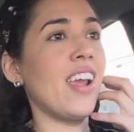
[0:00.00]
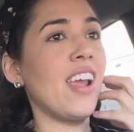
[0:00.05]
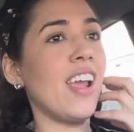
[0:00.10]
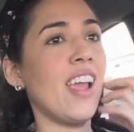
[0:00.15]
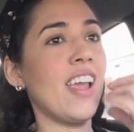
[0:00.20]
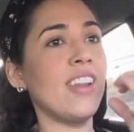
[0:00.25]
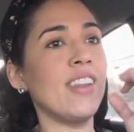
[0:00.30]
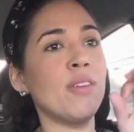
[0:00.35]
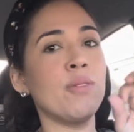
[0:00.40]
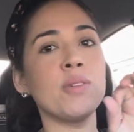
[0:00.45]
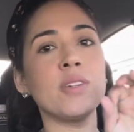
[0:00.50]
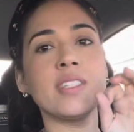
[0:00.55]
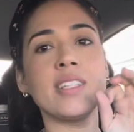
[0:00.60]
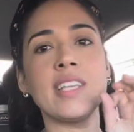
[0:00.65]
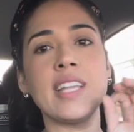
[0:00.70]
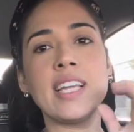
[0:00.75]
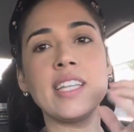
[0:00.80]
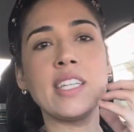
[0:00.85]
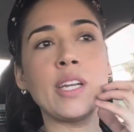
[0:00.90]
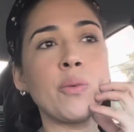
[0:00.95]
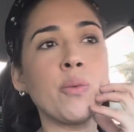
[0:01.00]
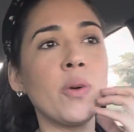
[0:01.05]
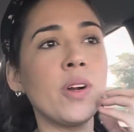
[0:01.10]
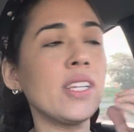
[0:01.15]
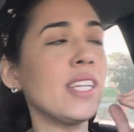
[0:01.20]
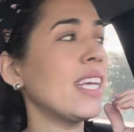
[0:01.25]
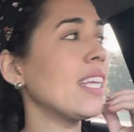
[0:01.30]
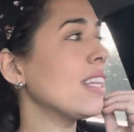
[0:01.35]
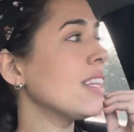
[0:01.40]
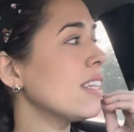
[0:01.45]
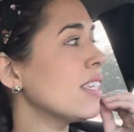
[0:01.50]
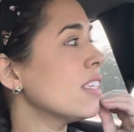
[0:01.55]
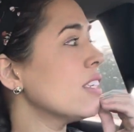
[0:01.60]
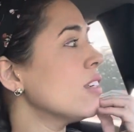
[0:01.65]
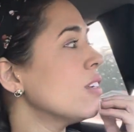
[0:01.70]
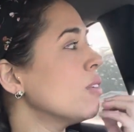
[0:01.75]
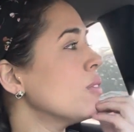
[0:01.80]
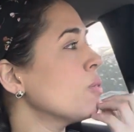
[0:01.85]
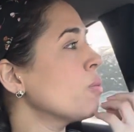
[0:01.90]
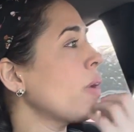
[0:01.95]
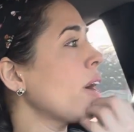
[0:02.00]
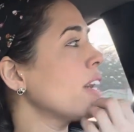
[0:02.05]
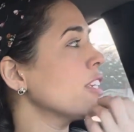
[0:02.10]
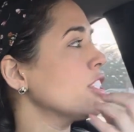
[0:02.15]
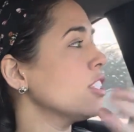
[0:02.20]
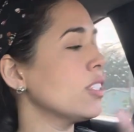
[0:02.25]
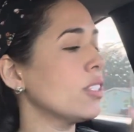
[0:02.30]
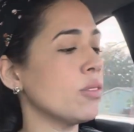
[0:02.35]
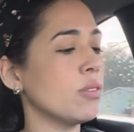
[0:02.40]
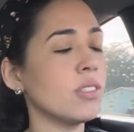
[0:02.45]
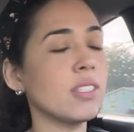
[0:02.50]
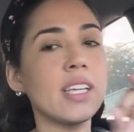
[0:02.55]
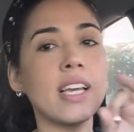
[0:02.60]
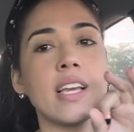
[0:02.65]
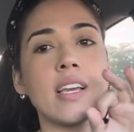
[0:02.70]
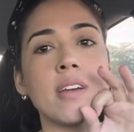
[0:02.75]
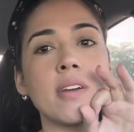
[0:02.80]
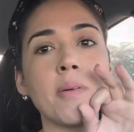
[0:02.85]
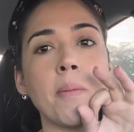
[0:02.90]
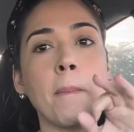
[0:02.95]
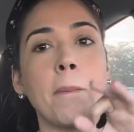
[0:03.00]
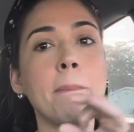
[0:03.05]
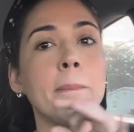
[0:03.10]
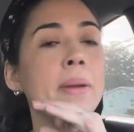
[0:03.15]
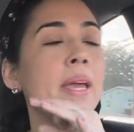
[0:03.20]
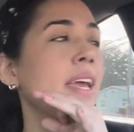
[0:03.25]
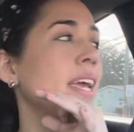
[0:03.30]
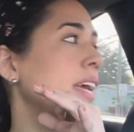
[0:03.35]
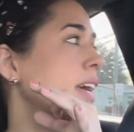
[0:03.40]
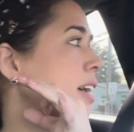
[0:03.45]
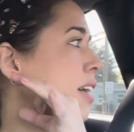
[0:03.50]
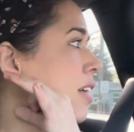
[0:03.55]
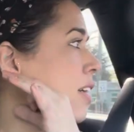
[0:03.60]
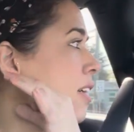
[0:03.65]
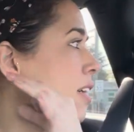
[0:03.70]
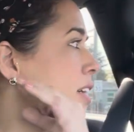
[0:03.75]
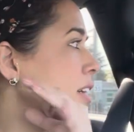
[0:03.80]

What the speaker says: And they were like, they weren't like little rashes. It was like big